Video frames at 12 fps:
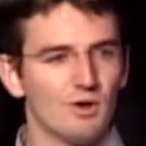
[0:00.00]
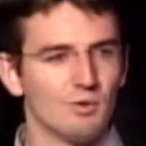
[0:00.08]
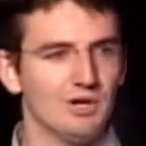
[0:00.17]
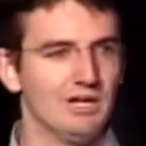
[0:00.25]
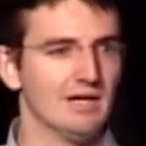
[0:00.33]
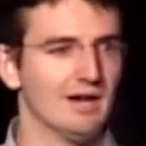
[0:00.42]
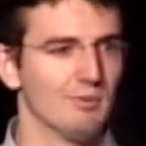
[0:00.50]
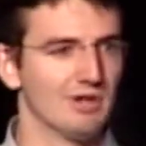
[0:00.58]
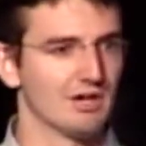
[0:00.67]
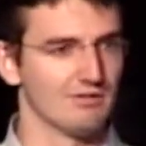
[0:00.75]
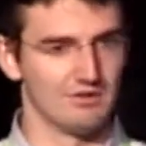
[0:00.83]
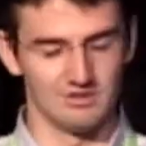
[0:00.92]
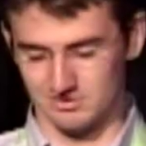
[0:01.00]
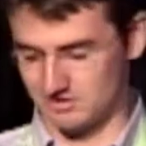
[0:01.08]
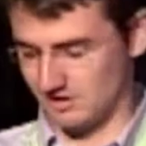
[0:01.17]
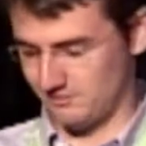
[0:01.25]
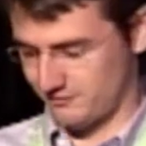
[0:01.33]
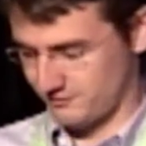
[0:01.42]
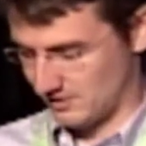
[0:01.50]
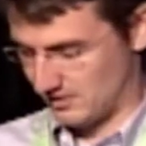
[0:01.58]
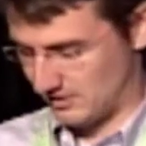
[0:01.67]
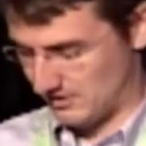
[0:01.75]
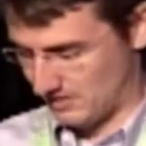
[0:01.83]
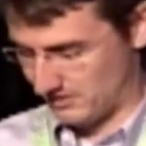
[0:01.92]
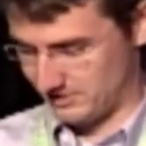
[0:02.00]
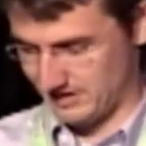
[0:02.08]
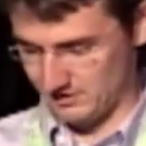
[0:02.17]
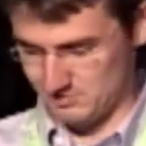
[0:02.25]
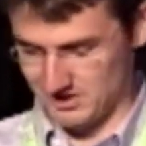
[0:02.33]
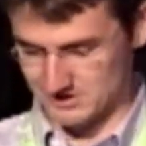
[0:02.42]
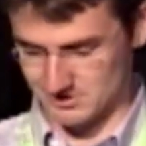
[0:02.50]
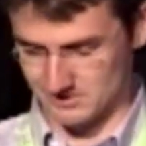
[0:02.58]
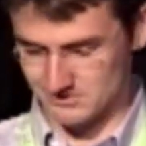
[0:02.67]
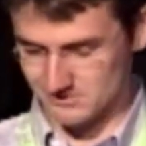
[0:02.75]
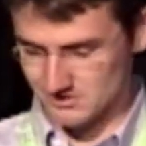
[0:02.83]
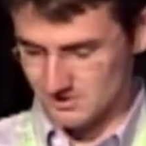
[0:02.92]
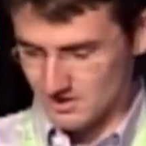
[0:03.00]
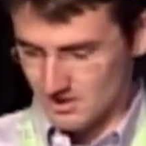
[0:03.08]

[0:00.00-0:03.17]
We cover this stuff on a daily basis.